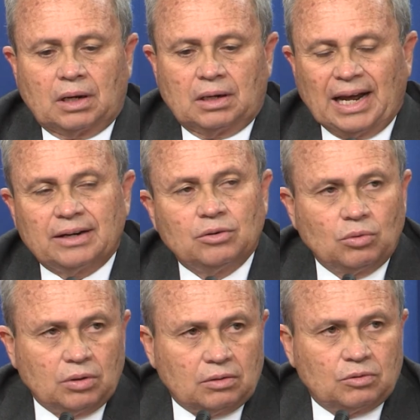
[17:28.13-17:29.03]

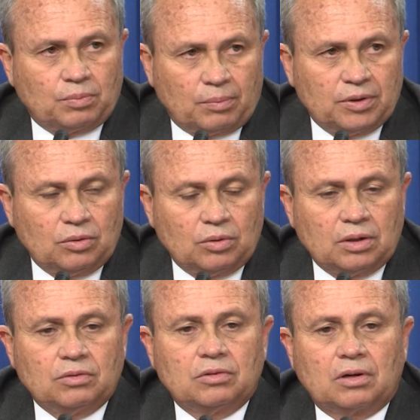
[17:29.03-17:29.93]
landowners, property
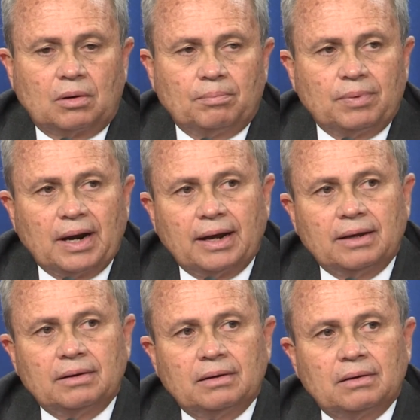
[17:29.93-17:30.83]
owners, to
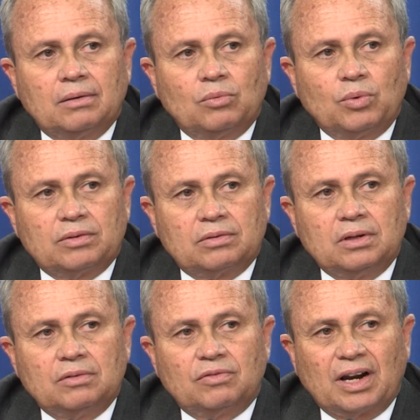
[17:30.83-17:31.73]
comply with
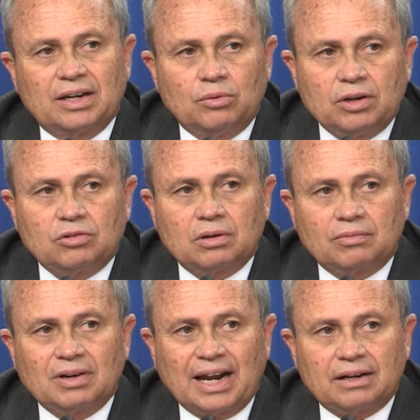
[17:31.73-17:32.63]
the Valuation of
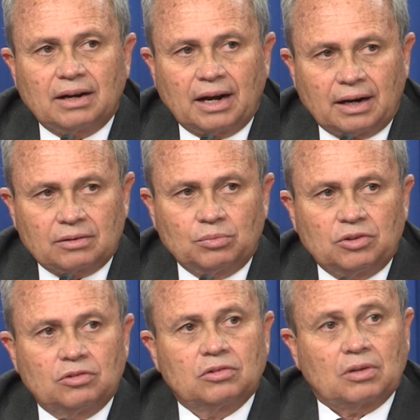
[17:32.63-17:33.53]
Land Act,
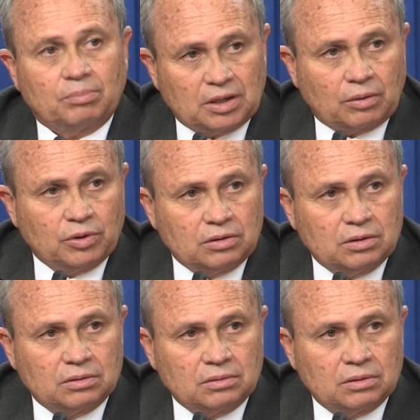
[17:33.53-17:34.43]
which is submit a
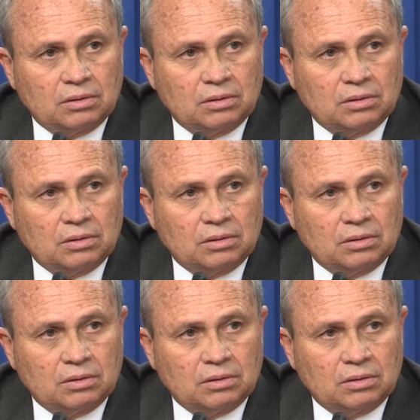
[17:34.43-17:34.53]
return.